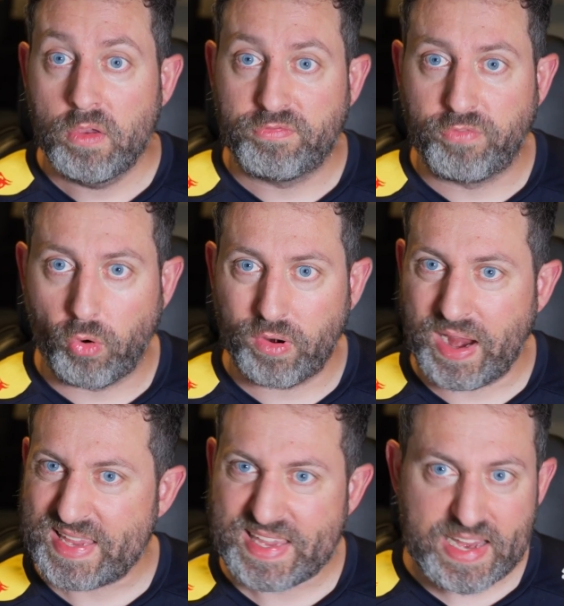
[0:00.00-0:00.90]
For
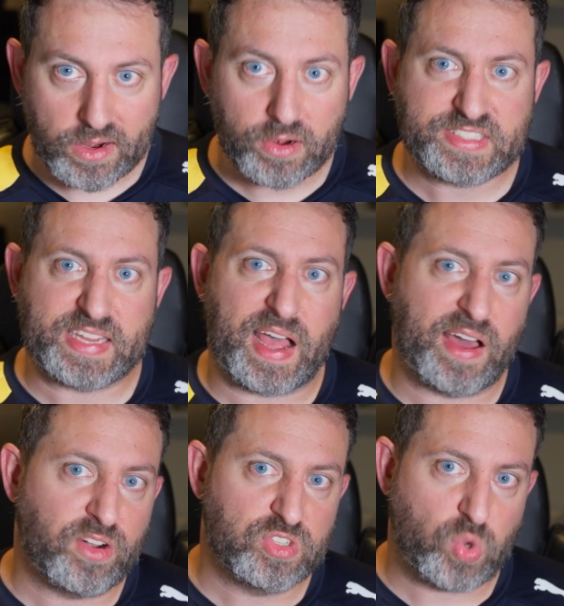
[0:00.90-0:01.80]
a year, it's like
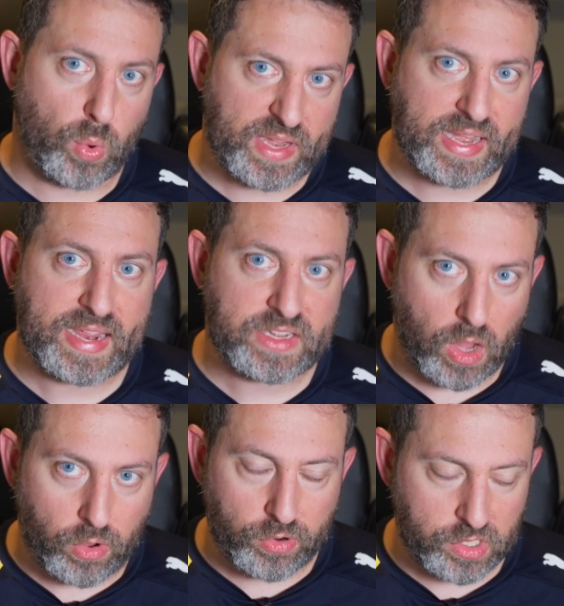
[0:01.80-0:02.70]

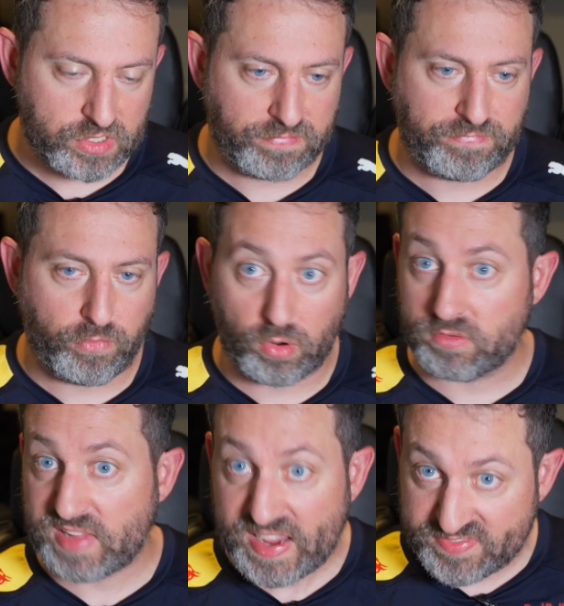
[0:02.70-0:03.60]
$129. For
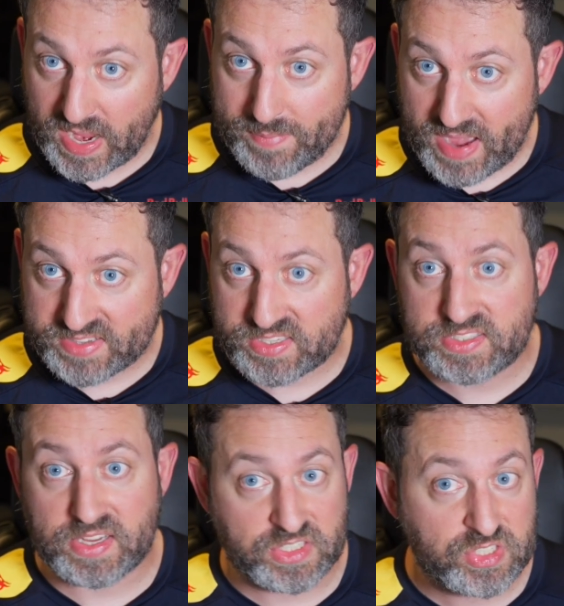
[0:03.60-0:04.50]
lifetime
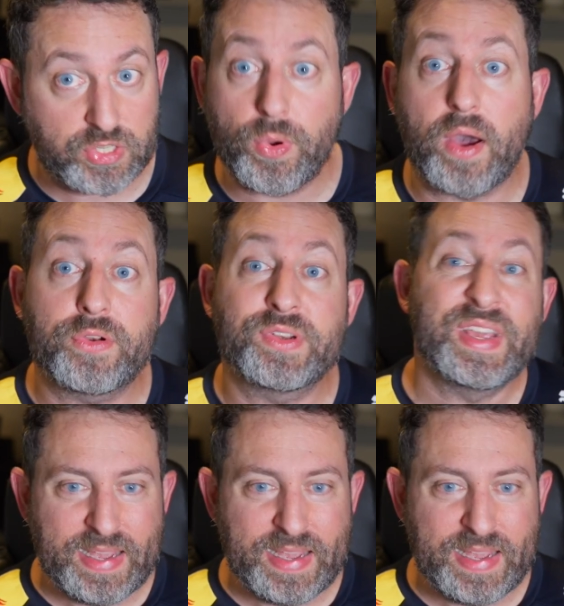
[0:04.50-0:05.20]
access, it's $200.